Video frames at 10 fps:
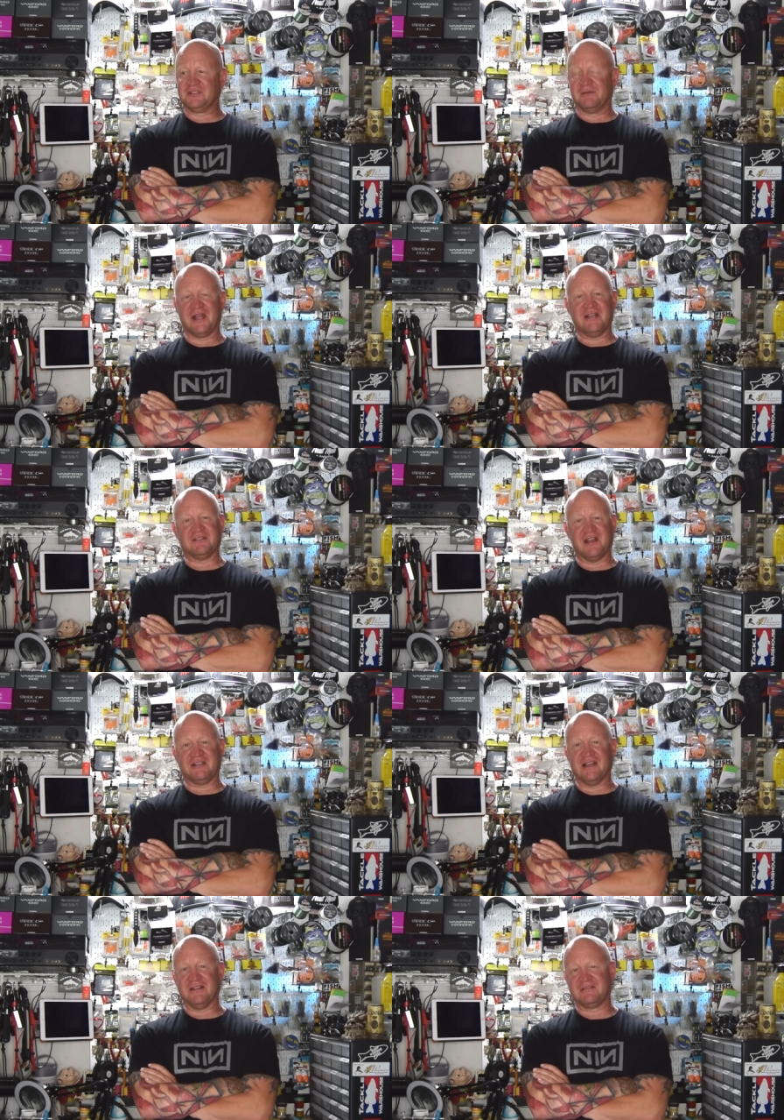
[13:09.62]
some guys like
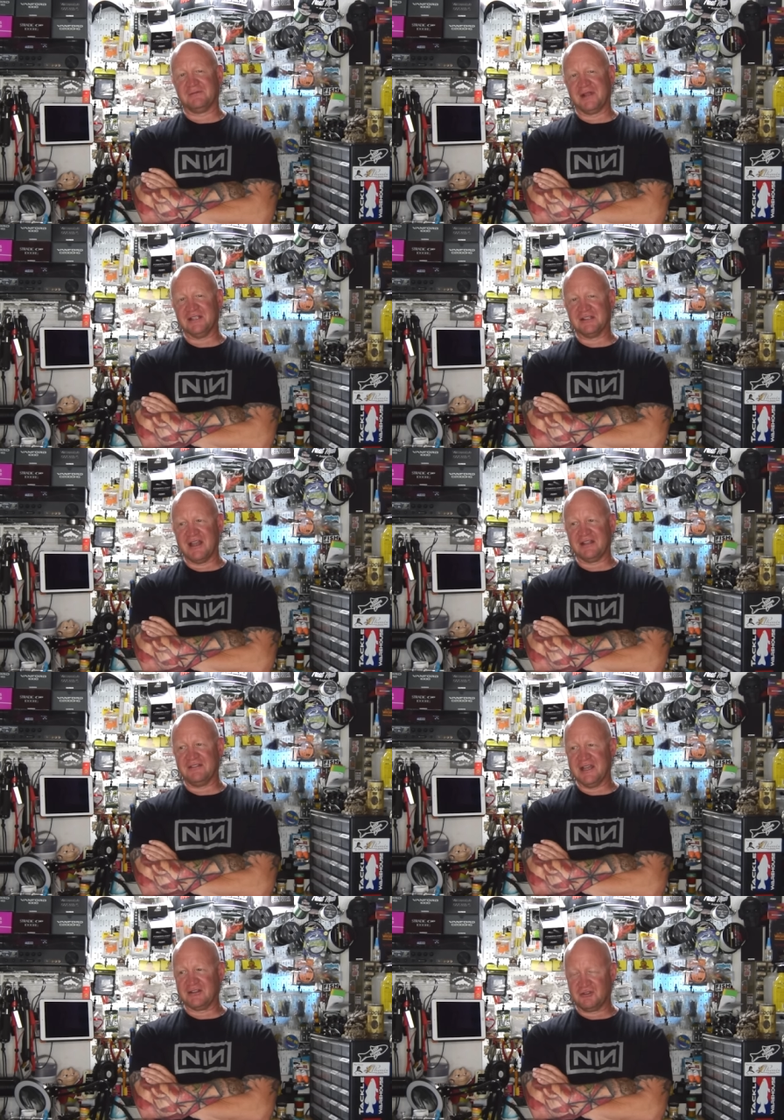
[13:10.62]
that. Some guys like
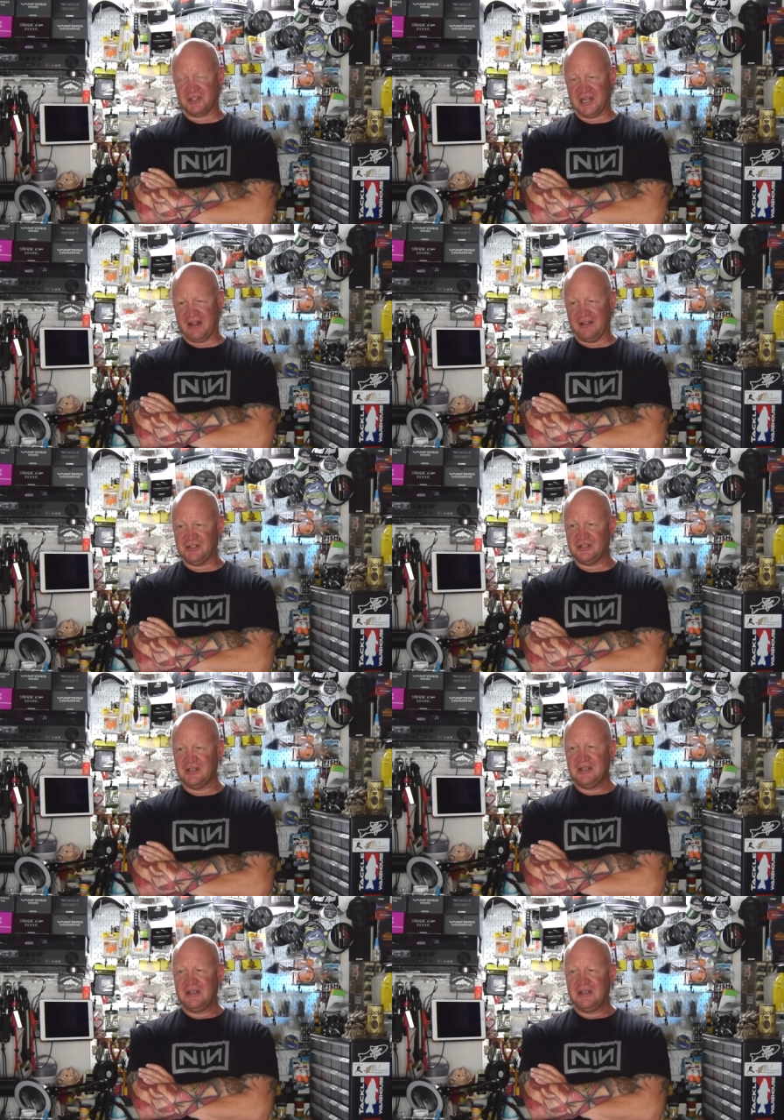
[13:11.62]
the extra challenge.